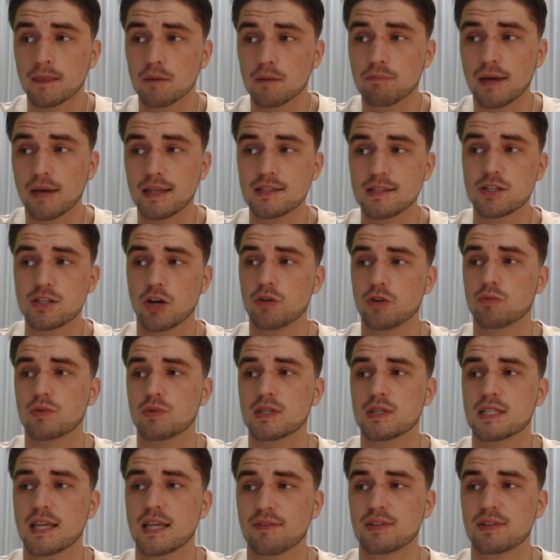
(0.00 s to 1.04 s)
Ben Doak
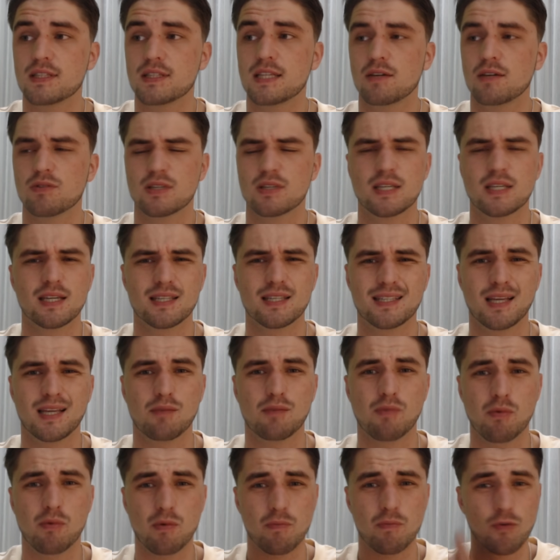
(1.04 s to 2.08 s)
was 17 or
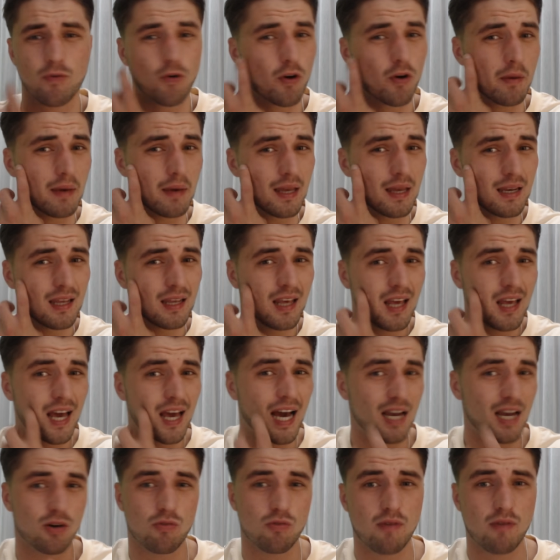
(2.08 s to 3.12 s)
16 when we brought him in,
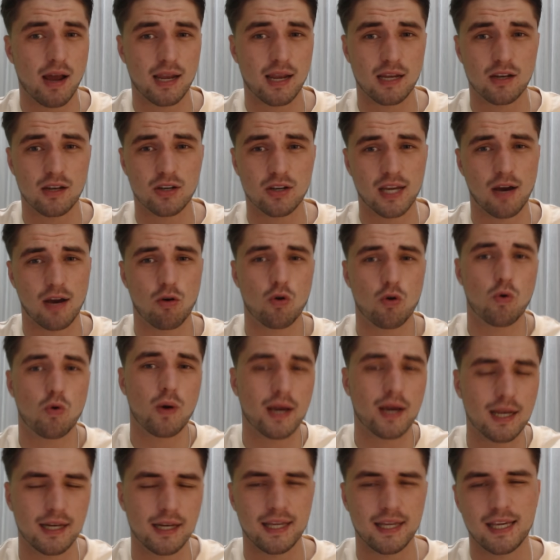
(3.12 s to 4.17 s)
and already look how
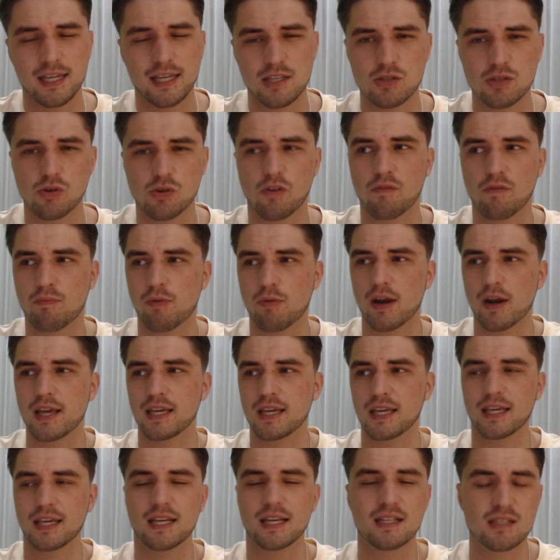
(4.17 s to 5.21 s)
quickly he's sort of
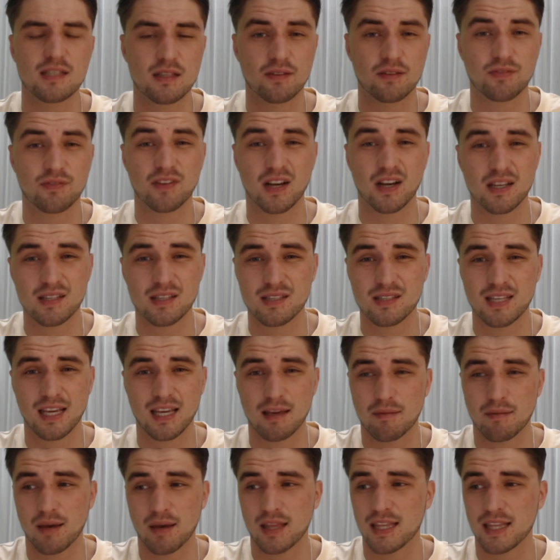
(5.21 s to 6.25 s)
breaking into the first
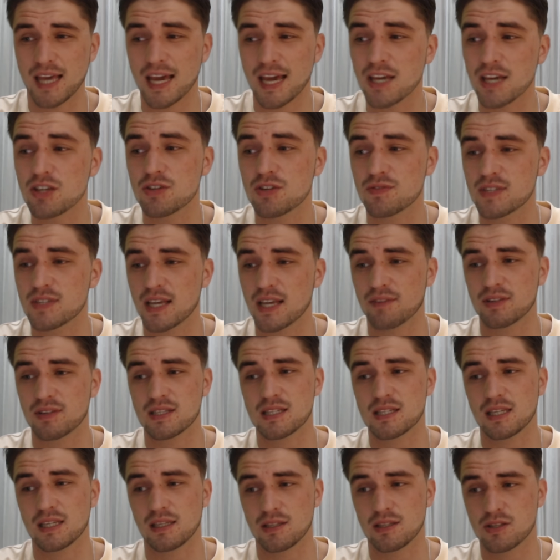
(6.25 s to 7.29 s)
team at the age of
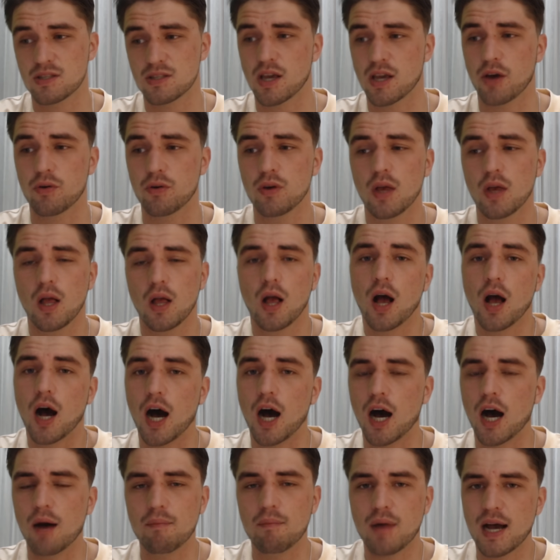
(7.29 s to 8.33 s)
17. So
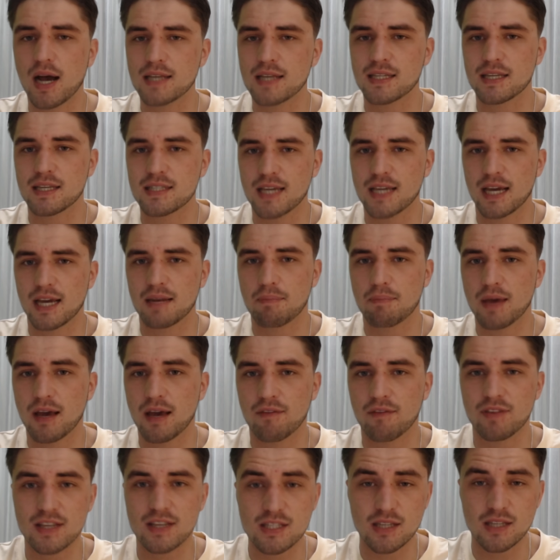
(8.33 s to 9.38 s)
as I said, a bit
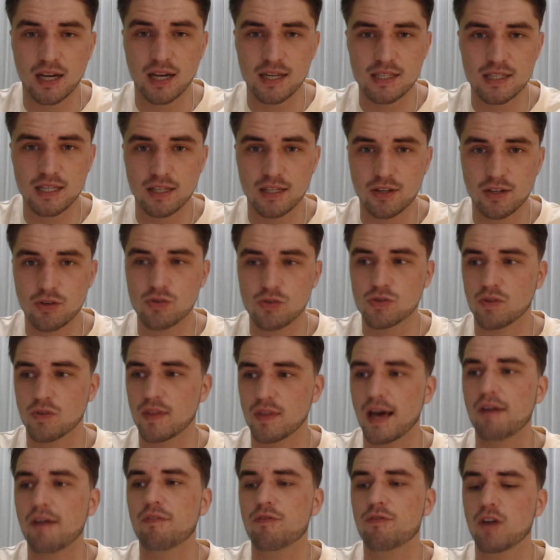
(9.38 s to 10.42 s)
of exciting news on
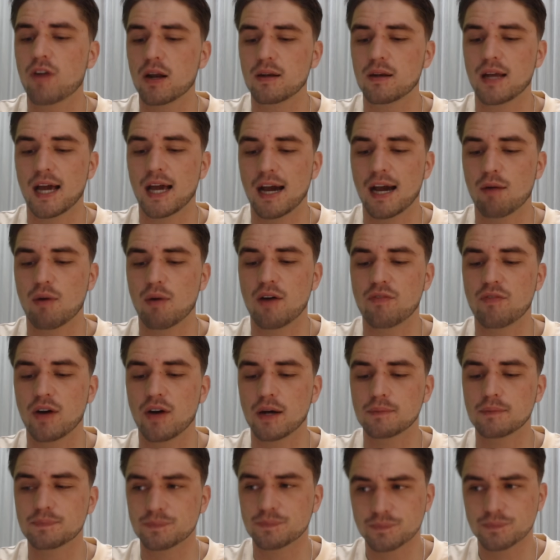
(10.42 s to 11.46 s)
that front.
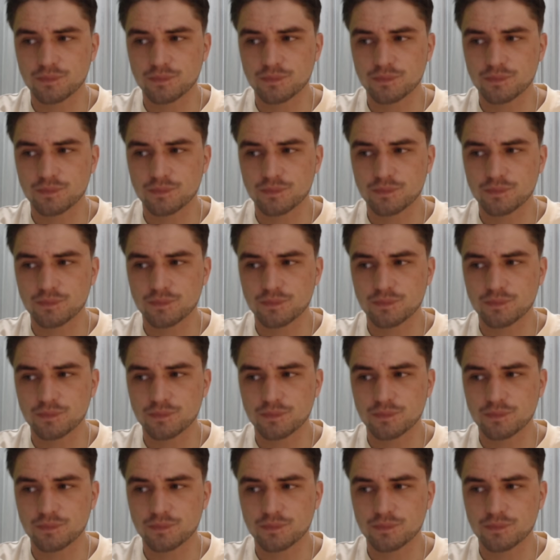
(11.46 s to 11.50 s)
However,